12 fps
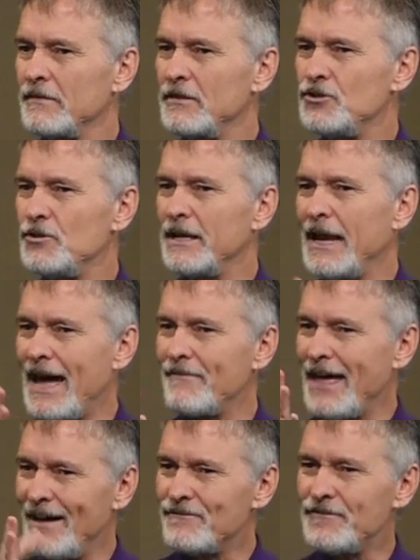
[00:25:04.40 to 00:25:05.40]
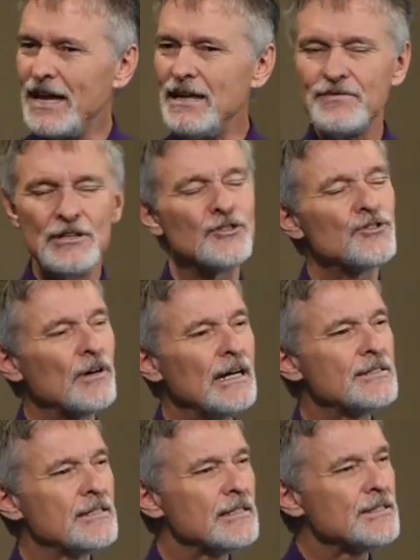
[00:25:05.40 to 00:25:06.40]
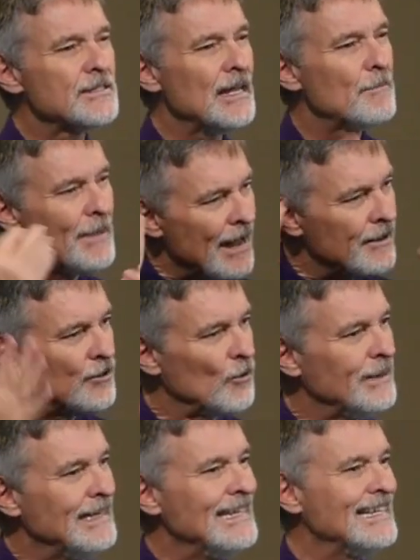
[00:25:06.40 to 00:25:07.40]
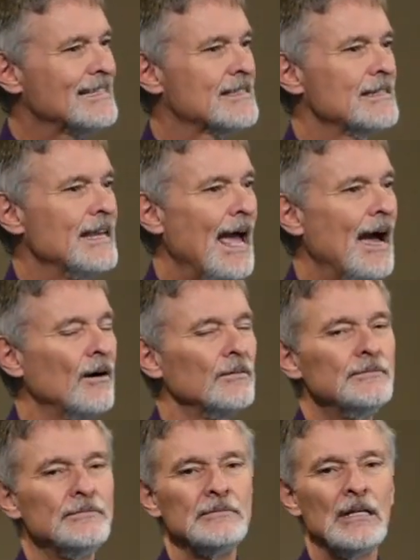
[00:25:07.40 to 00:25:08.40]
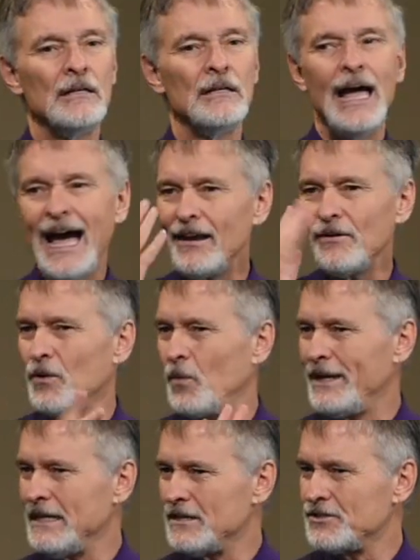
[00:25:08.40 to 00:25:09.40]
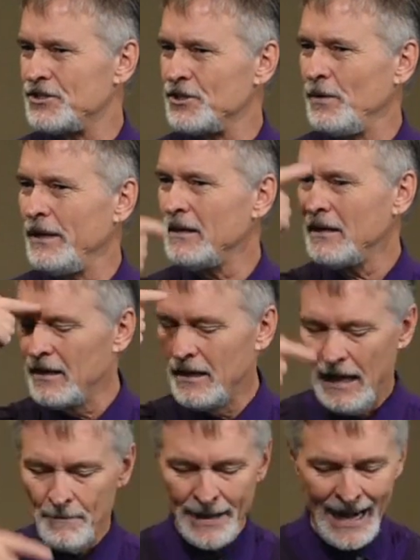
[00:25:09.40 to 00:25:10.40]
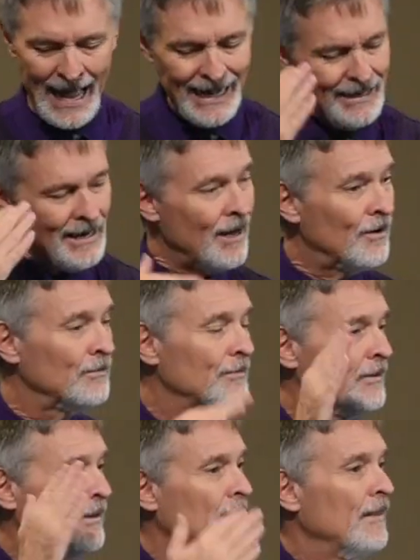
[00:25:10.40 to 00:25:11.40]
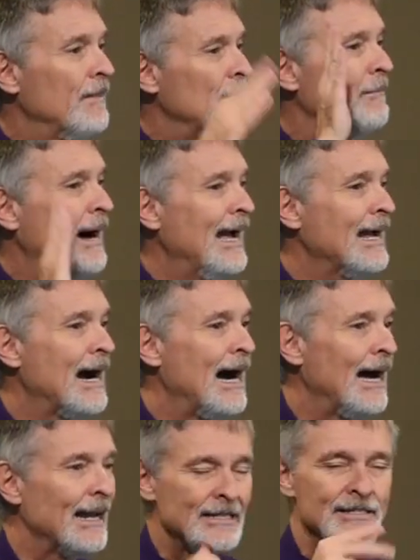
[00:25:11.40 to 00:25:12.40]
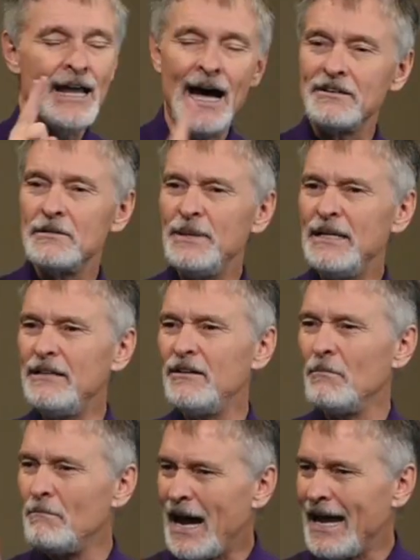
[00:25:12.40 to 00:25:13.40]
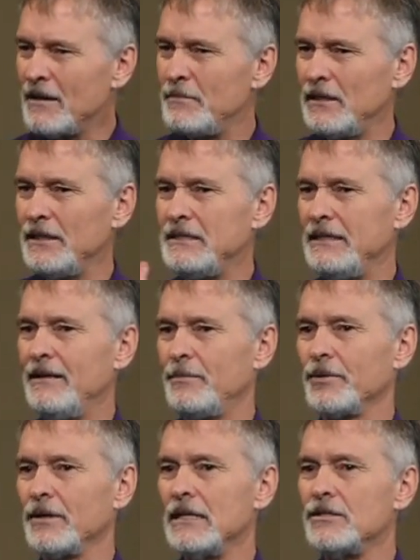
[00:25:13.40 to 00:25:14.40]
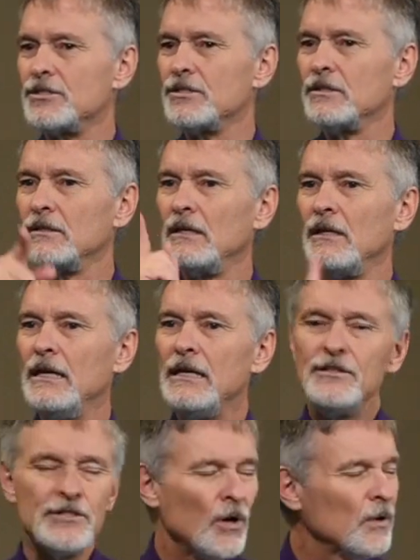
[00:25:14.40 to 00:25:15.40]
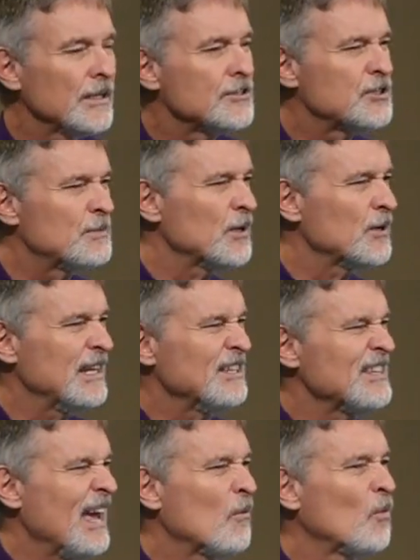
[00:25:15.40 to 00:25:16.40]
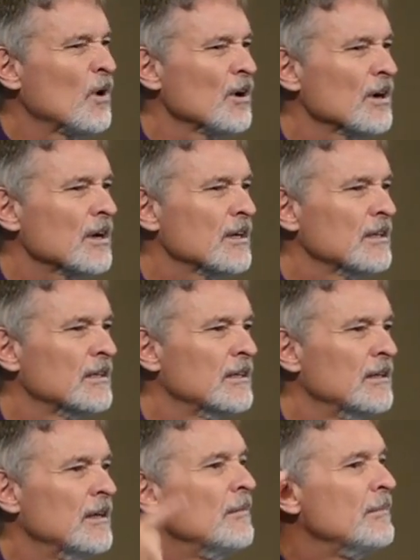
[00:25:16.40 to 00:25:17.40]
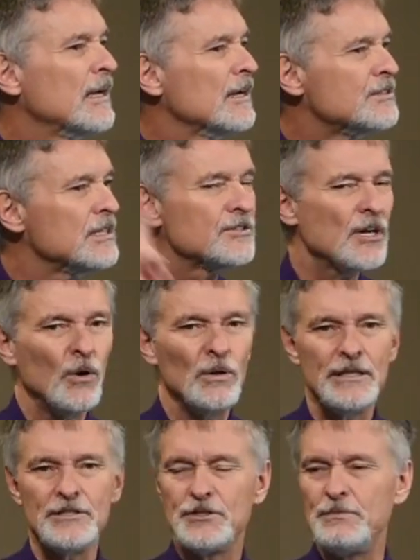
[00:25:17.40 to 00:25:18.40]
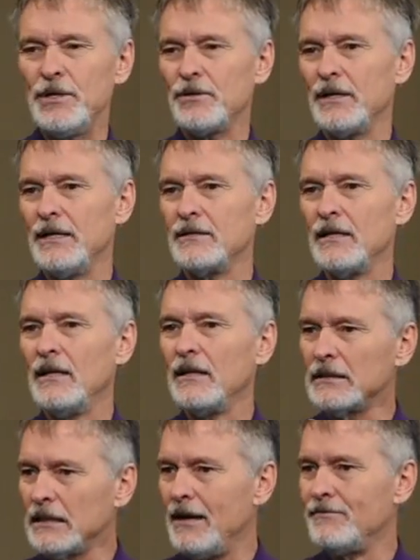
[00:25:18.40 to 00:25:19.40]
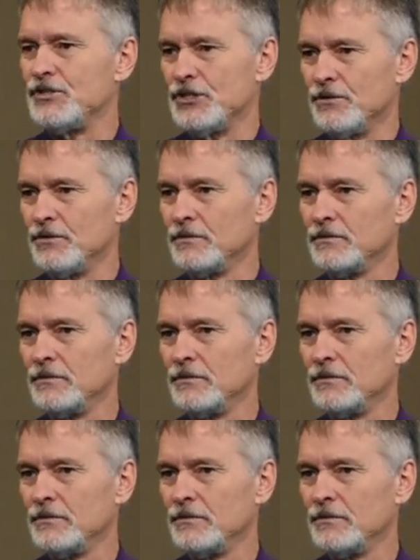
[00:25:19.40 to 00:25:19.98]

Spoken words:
that you can have that faith and trust to step out in obedience now. I don't know what he is doing, but I know that my God is not dependent on my ability to preach. His Holy Spirit is at work because his Holy Spirit loves you.